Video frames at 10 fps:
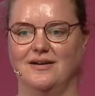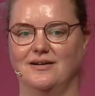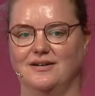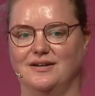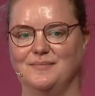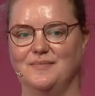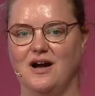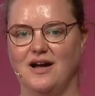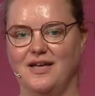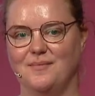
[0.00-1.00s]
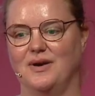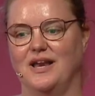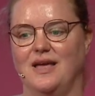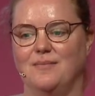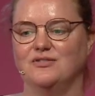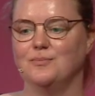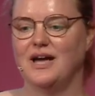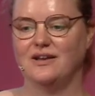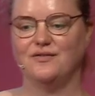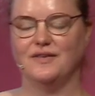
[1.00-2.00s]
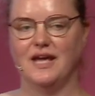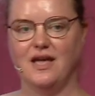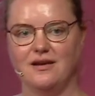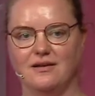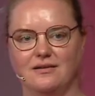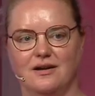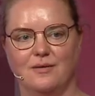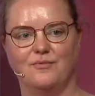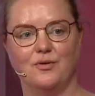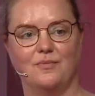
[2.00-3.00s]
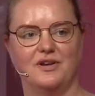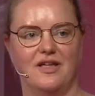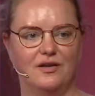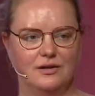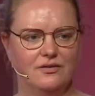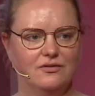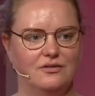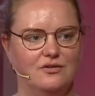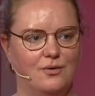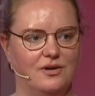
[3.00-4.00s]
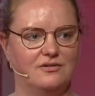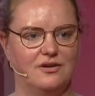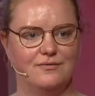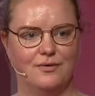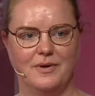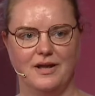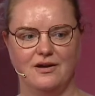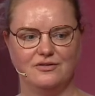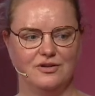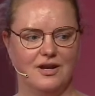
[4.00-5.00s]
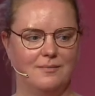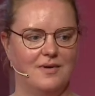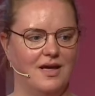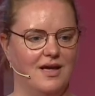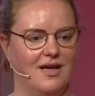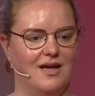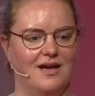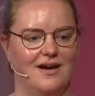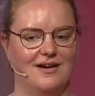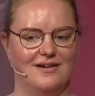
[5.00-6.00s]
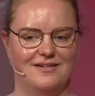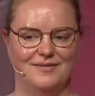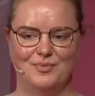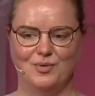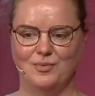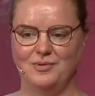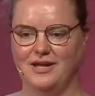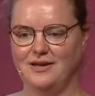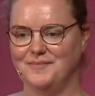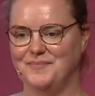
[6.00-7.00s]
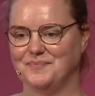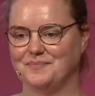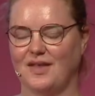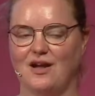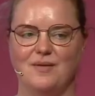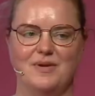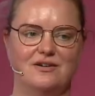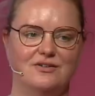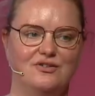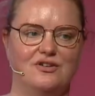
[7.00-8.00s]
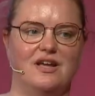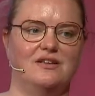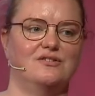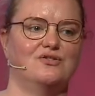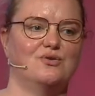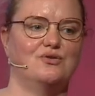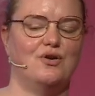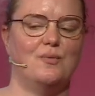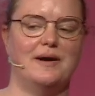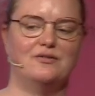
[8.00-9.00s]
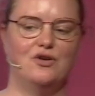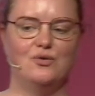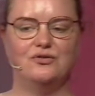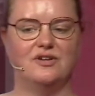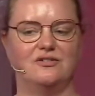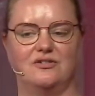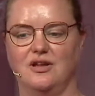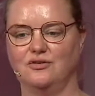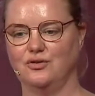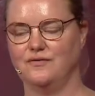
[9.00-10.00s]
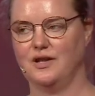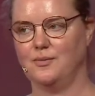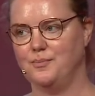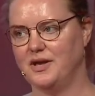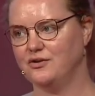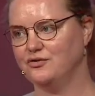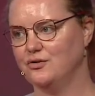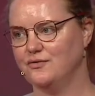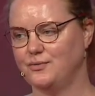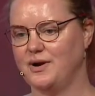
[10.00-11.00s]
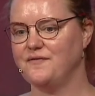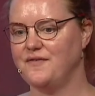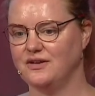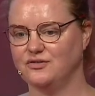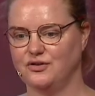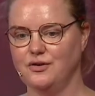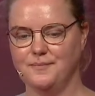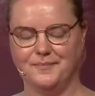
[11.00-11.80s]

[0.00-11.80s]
Um, hi, my name is Marit van Dijk. I'm from the Netherlands, as you can tell from my last name, uh, probably. I'm here today to talk to you about use testing to develop better software faster.